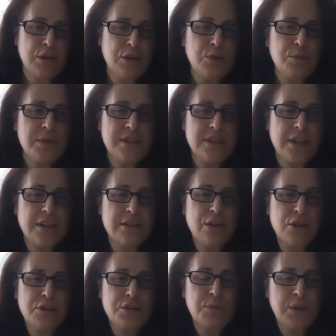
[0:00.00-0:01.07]
humans that had
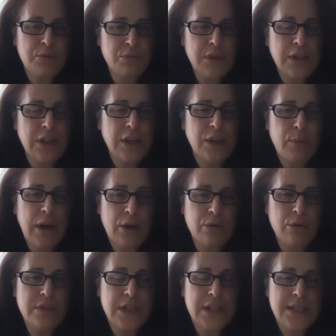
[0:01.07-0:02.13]
talked to me really
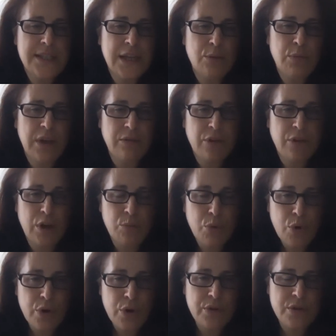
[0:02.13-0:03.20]
about DSA being very
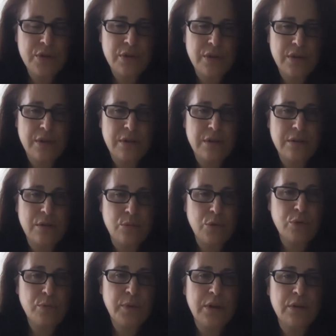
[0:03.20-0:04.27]
important to the
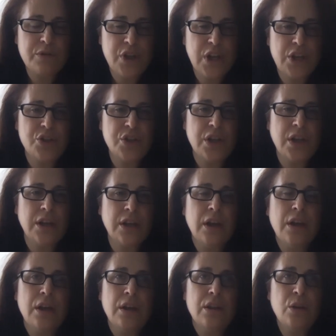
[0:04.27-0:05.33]
movement of changing
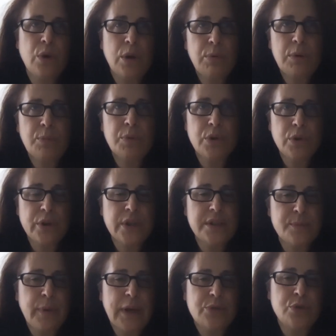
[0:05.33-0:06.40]
the way people look at
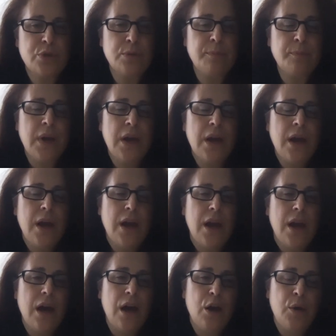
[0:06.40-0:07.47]
spectrum.
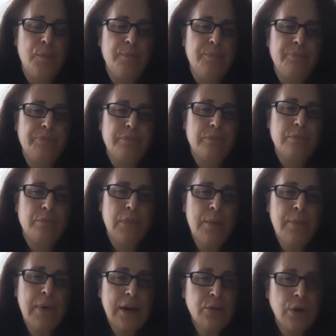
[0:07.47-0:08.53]
My
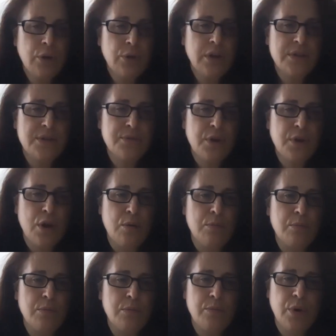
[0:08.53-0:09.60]
background is
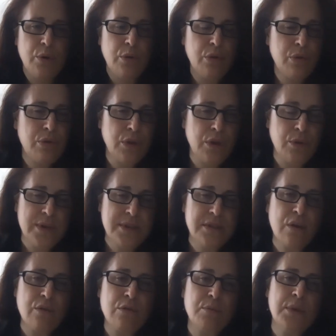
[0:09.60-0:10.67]
from both the US
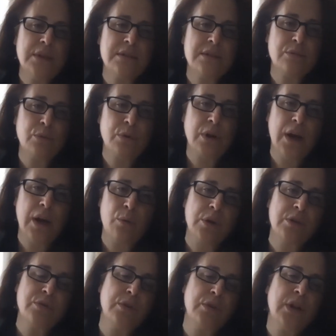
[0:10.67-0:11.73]
government, where I
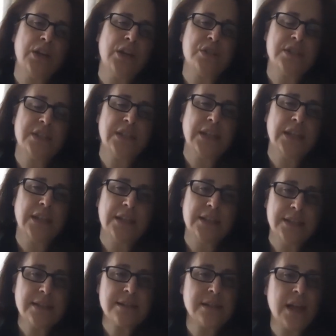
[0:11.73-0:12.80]
worked for an agency that
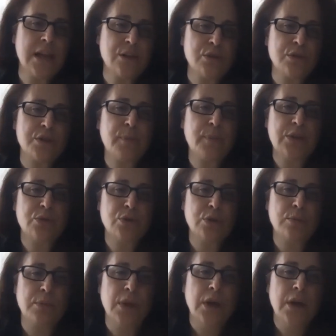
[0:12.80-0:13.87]
does national
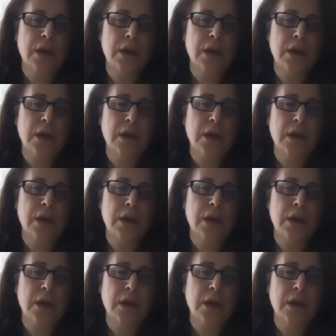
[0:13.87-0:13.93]
spectrum